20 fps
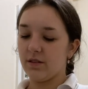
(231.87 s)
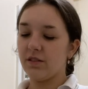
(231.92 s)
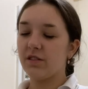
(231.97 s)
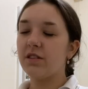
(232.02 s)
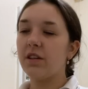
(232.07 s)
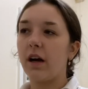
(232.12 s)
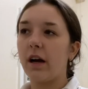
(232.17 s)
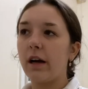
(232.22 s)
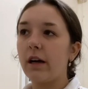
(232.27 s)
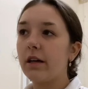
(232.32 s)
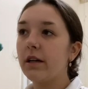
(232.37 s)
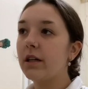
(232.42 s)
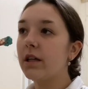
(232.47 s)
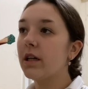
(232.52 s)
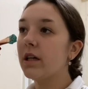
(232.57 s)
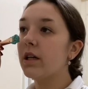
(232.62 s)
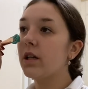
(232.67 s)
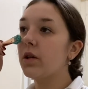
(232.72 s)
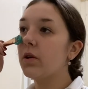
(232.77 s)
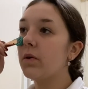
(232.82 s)

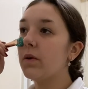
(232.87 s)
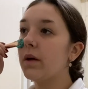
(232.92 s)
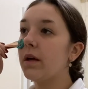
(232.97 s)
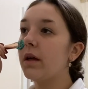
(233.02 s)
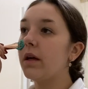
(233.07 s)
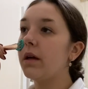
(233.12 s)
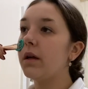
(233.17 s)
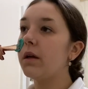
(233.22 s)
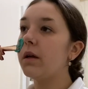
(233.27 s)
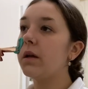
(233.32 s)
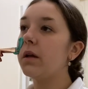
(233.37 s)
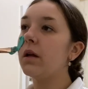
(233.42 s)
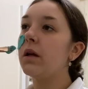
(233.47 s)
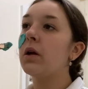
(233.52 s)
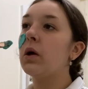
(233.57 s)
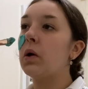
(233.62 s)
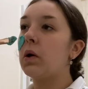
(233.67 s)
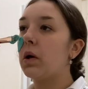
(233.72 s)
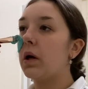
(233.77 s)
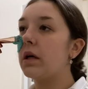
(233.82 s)
darker green,
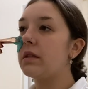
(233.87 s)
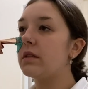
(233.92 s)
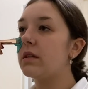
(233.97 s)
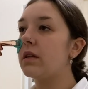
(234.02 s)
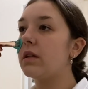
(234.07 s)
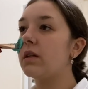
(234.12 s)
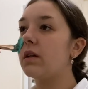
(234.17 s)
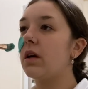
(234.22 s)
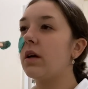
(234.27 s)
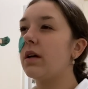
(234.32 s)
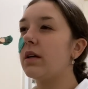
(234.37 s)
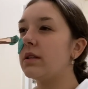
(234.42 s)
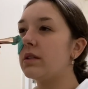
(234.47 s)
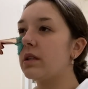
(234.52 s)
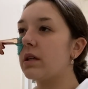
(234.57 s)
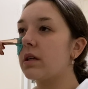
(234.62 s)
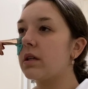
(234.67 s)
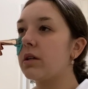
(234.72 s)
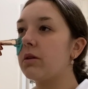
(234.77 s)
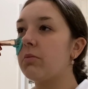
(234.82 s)
as in not a
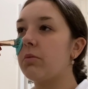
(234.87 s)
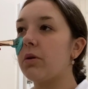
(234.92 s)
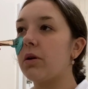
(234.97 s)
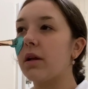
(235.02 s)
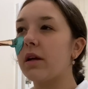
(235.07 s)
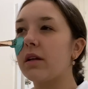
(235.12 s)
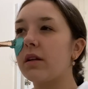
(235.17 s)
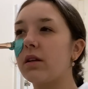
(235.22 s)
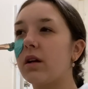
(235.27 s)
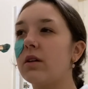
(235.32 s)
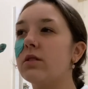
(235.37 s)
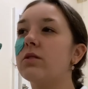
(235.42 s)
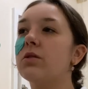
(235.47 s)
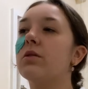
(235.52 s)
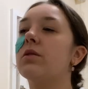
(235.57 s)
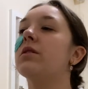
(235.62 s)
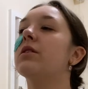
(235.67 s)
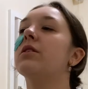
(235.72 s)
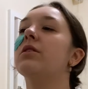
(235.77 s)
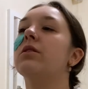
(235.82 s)
darker, but like not
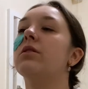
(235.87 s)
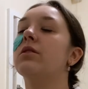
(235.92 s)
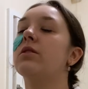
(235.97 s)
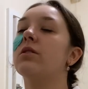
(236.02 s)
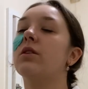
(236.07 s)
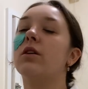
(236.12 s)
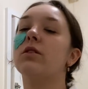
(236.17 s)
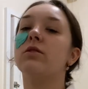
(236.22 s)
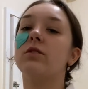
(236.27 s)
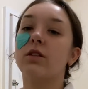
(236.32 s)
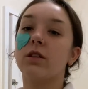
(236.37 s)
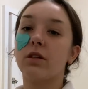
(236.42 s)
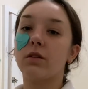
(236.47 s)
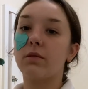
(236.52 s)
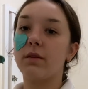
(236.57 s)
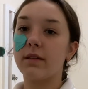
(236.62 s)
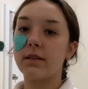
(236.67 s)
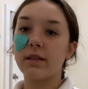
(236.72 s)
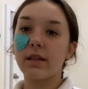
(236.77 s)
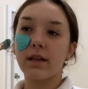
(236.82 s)

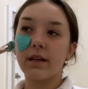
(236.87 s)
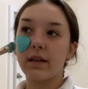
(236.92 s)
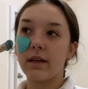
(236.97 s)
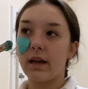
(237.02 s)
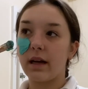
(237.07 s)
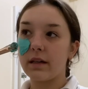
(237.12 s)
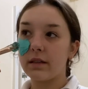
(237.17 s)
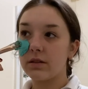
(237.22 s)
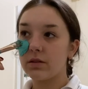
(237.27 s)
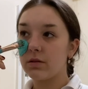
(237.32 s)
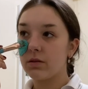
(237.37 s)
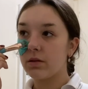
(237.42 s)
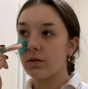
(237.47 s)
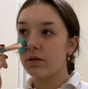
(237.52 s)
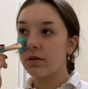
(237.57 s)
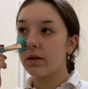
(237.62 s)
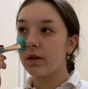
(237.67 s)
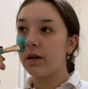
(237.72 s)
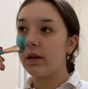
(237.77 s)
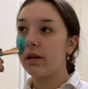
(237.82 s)
turquoise, like an actual
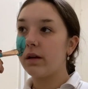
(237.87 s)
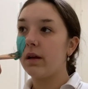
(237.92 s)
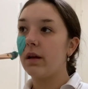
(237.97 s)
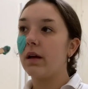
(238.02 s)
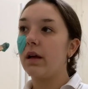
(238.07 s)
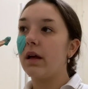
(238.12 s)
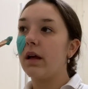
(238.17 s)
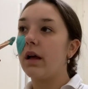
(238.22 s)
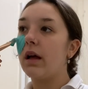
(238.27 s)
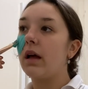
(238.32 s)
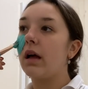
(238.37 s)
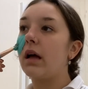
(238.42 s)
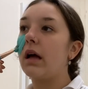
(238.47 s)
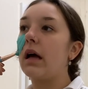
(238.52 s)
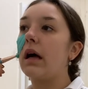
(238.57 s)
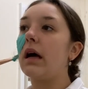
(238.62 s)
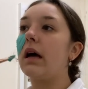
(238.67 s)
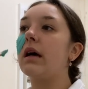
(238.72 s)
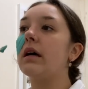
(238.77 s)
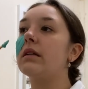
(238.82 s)
green,
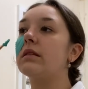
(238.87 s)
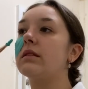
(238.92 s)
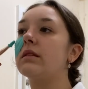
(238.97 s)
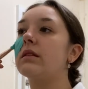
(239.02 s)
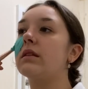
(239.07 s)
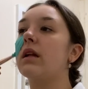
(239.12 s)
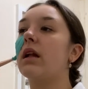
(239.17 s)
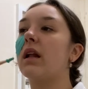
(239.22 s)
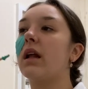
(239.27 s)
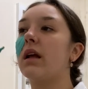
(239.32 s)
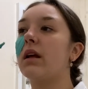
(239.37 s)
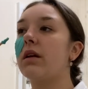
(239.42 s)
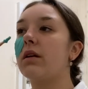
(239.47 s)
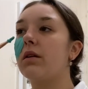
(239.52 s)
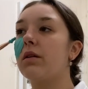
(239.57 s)
and like